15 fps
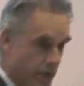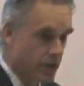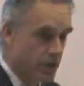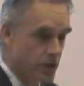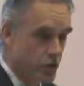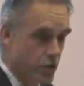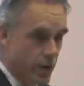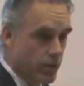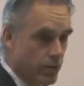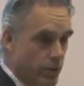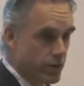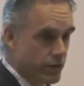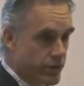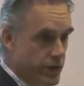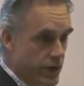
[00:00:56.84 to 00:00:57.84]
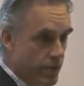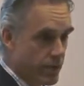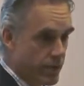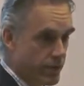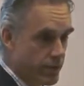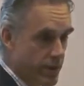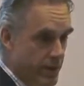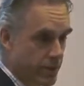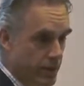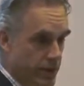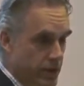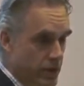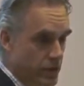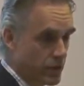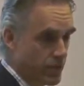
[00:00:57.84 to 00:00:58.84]
The square root of the number of people in
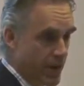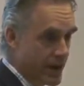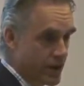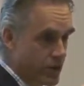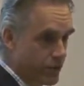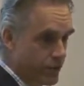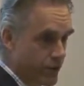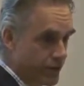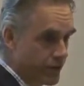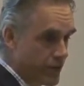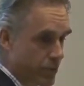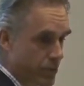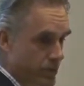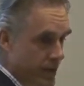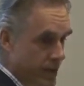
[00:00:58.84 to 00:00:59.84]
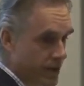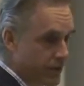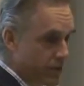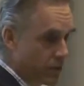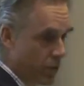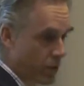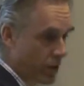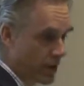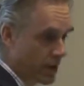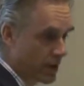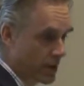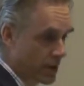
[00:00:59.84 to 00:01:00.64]
a domain do 50% of the work.